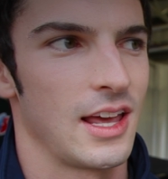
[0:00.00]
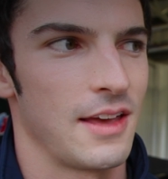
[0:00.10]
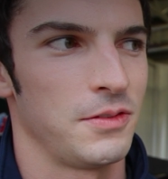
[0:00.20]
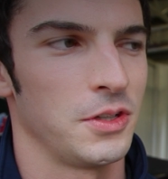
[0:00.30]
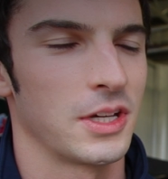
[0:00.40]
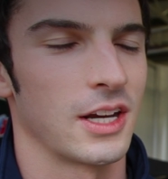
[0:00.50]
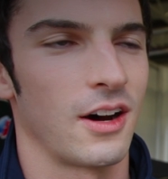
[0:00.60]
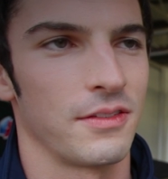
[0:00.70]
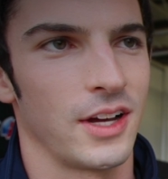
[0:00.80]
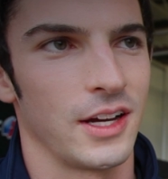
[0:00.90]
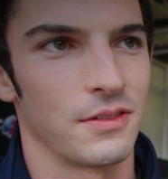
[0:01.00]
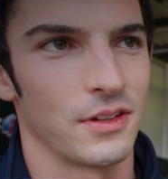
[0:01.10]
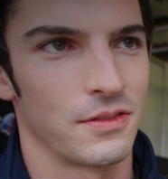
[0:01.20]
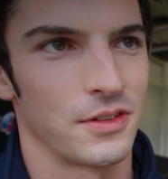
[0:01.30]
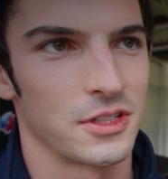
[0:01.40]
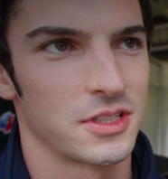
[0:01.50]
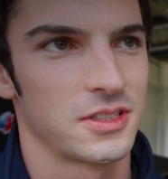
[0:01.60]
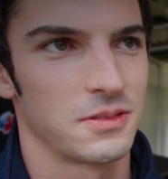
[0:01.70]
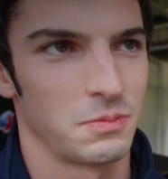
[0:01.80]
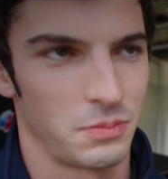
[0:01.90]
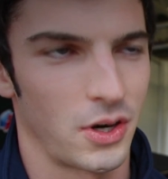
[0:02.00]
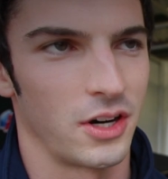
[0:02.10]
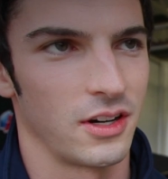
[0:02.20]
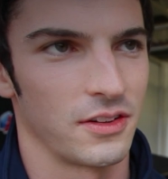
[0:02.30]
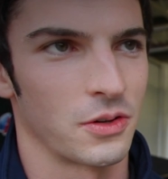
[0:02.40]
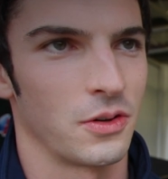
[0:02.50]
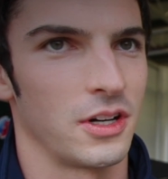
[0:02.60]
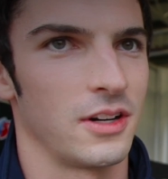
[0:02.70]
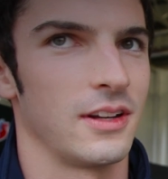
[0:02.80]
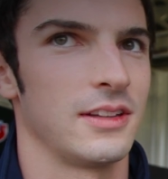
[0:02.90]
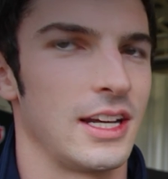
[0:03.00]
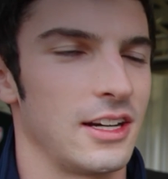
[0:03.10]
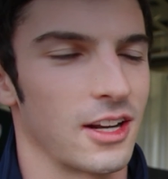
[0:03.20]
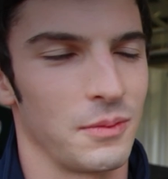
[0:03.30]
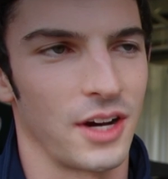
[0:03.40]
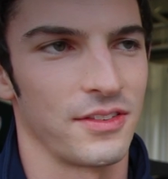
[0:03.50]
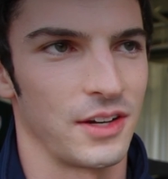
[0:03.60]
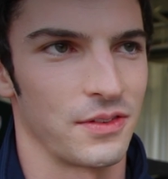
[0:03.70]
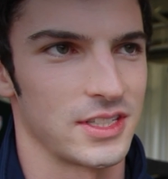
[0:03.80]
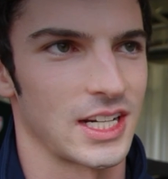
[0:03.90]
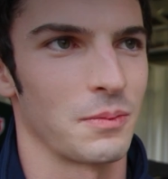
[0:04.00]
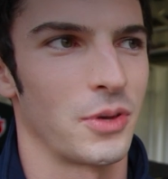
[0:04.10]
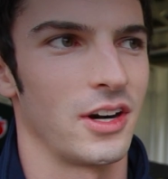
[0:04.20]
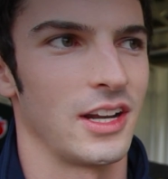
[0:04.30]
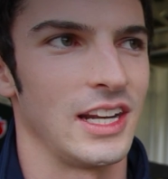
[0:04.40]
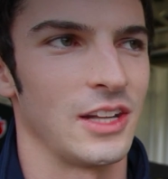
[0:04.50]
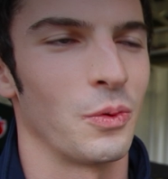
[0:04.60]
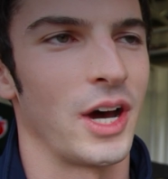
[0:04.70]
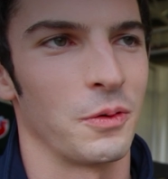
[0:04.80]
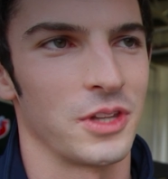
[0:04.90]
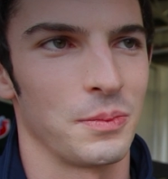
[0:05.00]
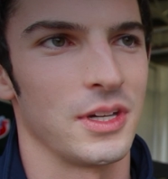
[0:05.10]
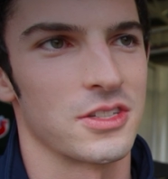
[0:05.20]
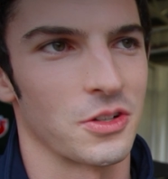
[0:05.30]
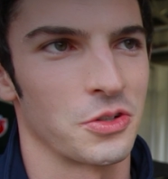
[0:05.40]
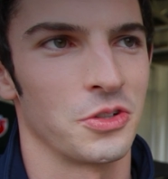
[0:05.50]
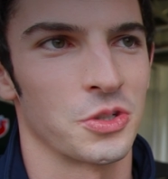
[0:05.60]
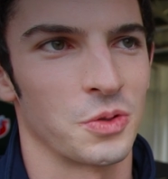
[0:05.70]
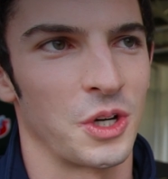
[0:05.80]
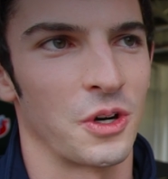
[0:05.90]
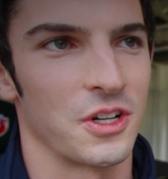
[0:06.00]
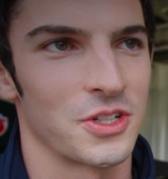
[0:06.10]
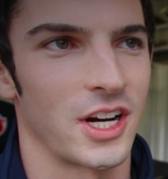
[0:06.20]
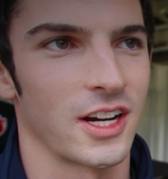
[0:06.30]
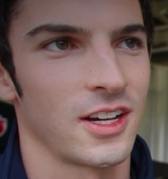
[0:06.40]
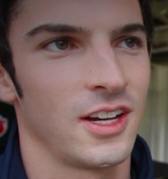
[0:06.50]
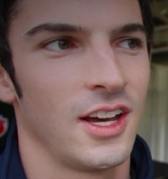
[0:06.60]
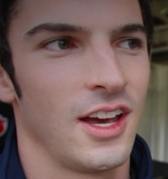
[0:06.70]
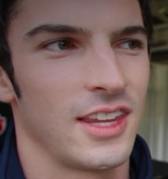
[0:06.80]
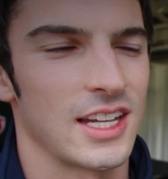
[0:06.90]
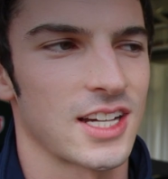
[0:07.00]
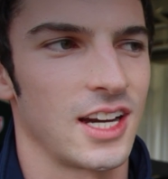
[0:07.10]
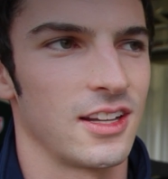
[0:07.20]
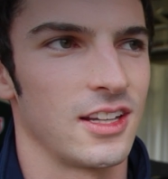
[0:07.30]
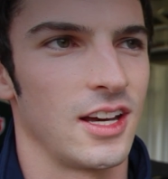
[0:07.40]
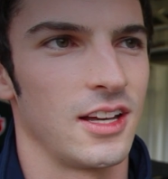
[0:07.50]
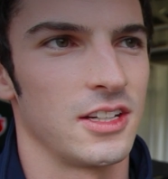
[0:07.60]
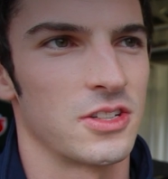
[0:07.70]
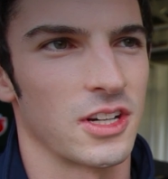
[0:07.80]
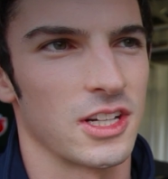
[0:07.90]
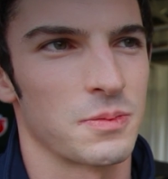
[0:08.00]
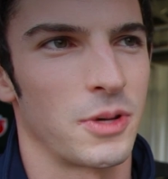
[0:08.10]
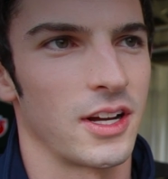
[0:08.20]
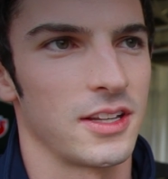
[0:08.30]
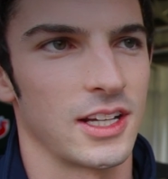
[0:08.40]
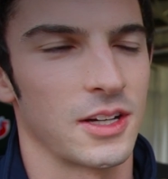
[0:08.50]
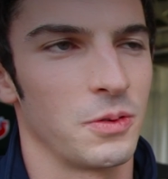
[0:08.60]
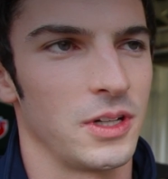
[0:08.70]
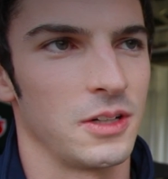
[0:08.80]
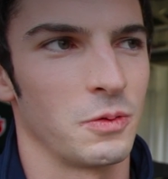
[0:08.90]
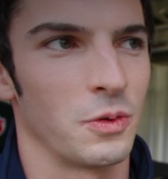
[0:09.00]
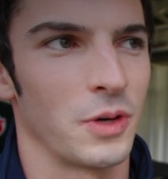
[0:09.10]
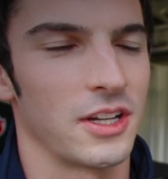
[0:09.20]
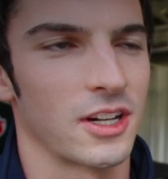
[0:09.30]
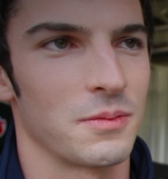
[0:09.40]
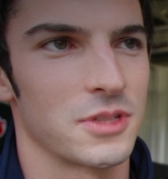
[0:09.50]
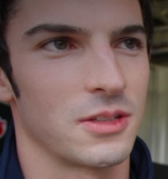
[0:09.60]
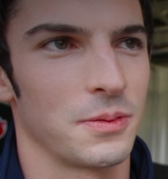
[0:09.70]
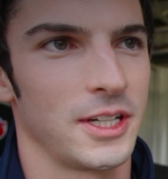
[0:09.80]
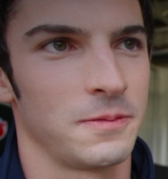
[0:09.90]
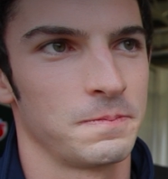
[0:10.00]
If you get offline for the first part of the corner, then you're going to be offline for the second part. And in the wet, with it being so crucial where you're on track, that's kind of the trickiest part, I think, when weather comes into play.